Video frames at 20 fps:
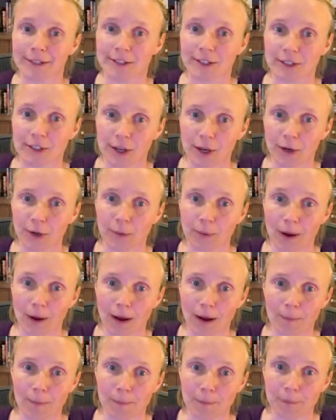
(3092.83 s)
So
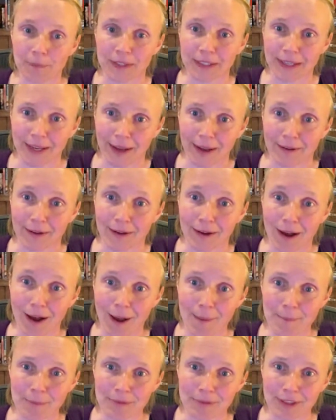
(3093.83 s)

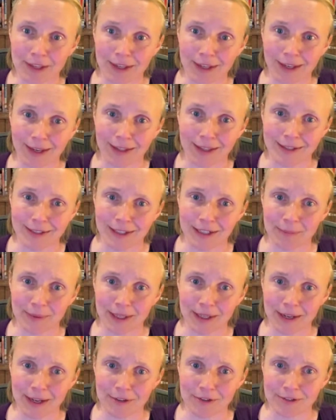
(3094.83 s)
I'm thinking there's going to be
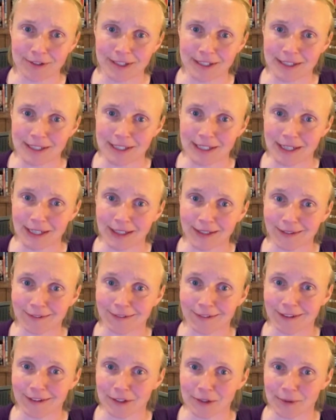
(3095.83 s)
electricity
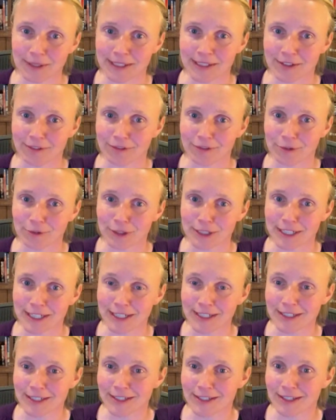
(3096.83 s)
in the
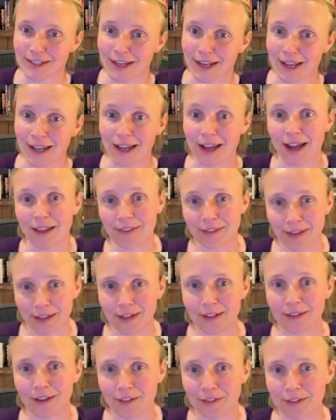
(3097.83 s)
2040s, and then
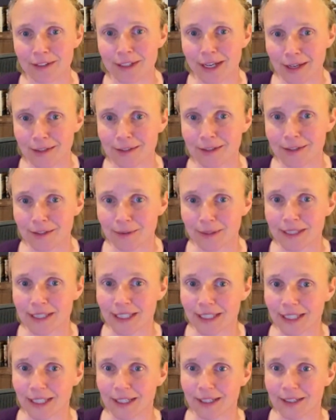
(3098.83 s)
another 10 to
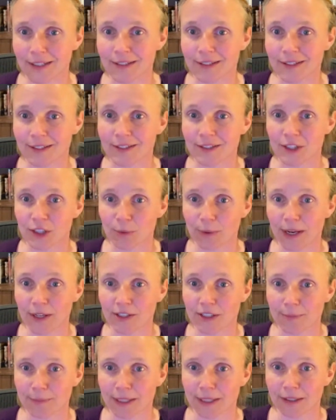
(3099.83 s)
20 years to
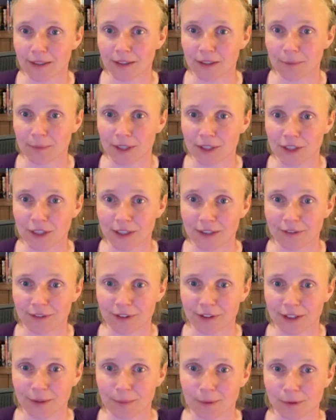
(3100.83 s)
actually make it commercially
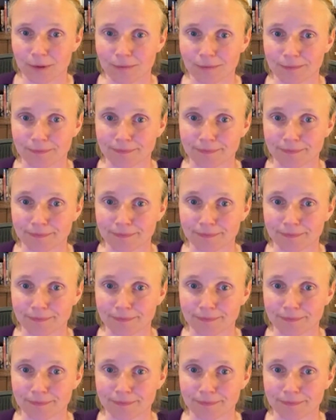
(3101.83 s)
viable.